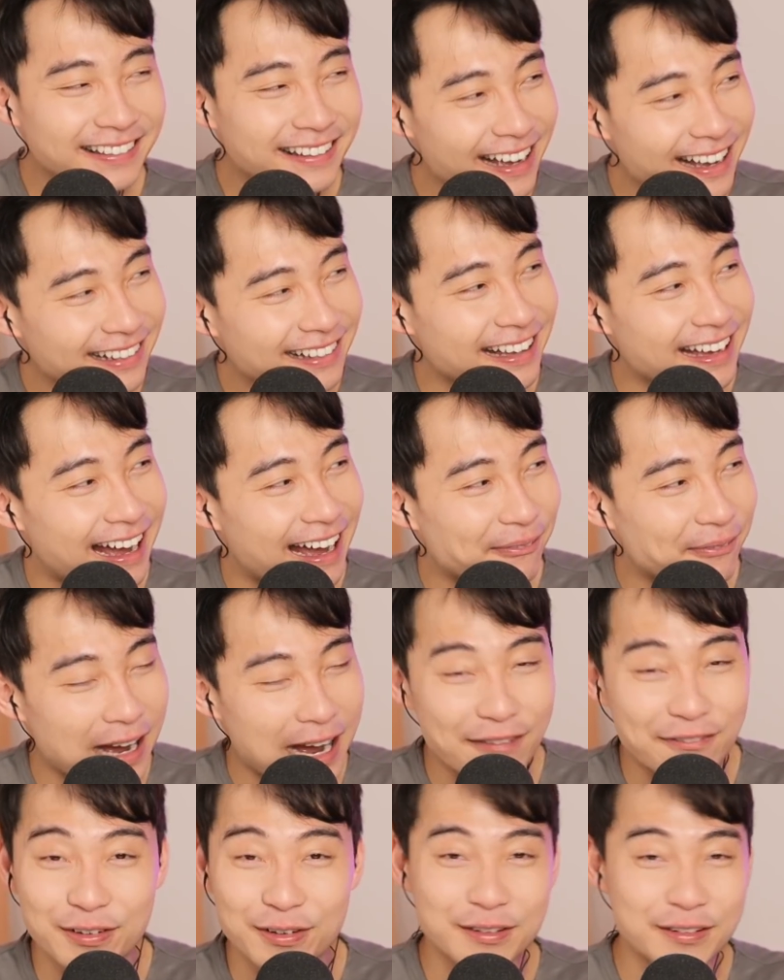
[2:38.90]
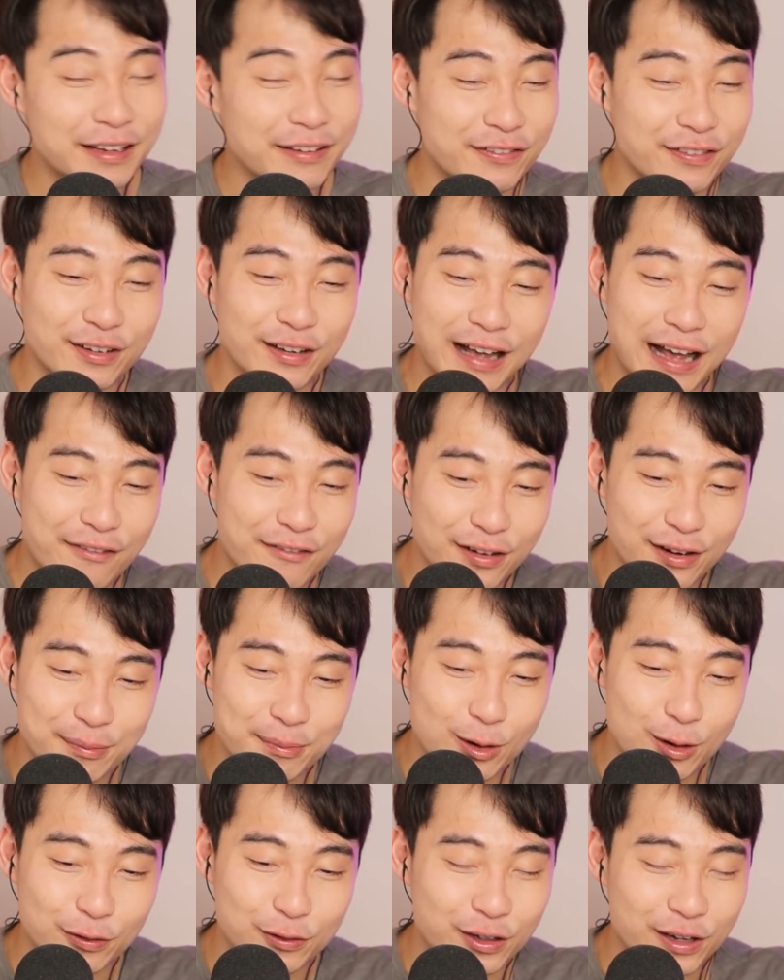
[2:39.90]
Take that, but if you ever
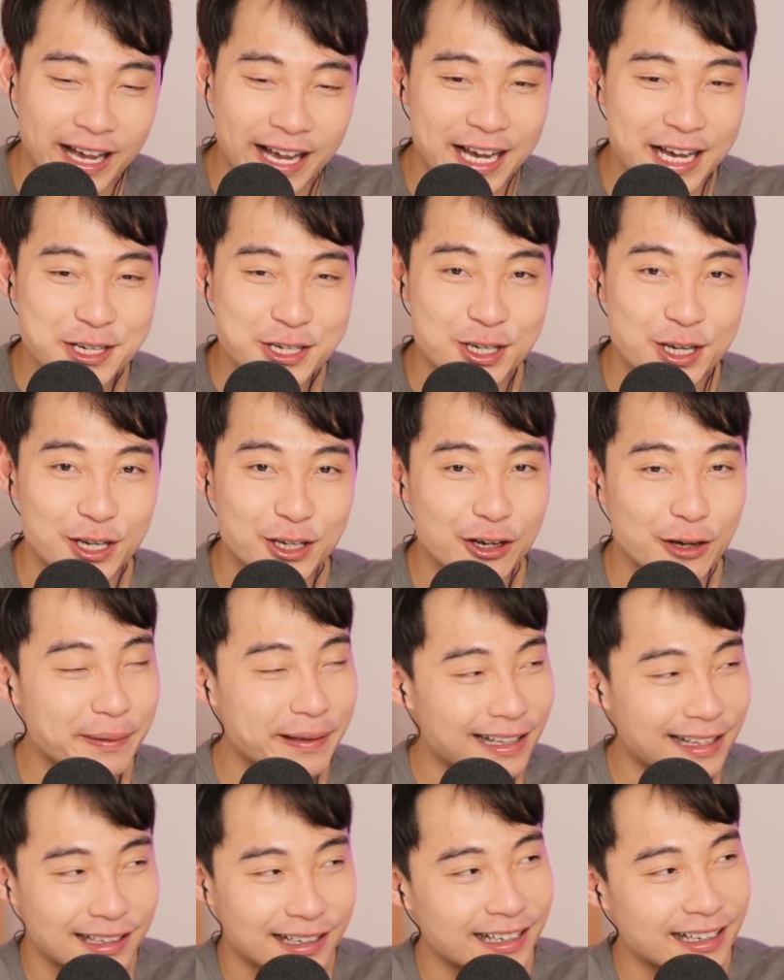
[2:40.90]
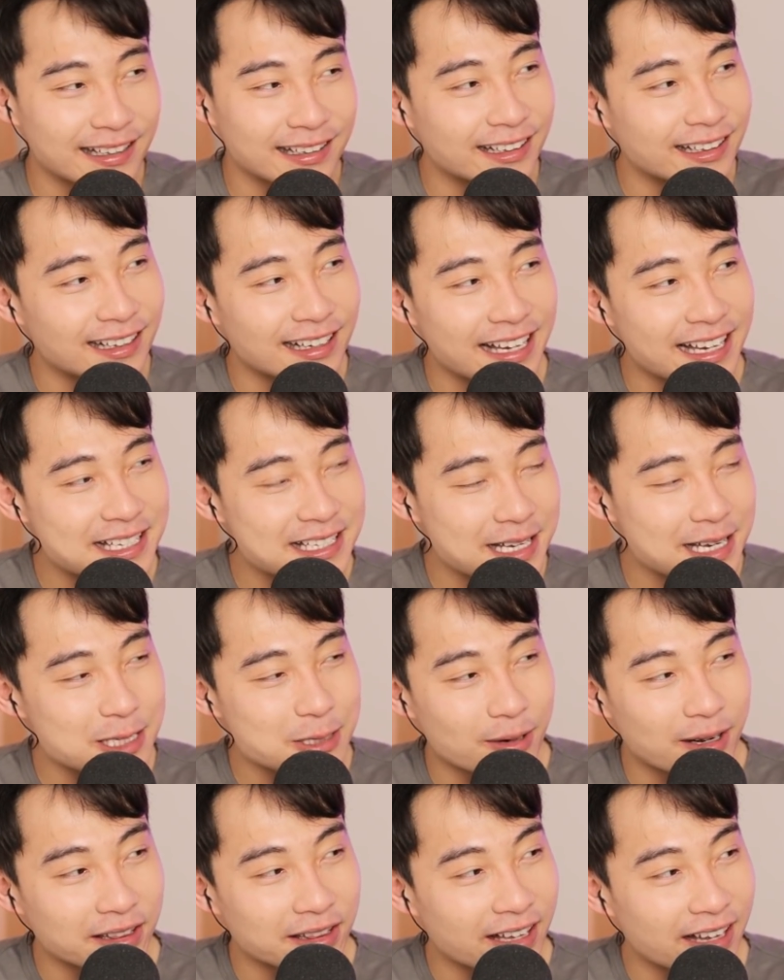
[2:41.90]
move to Asia, you'll be the laziest one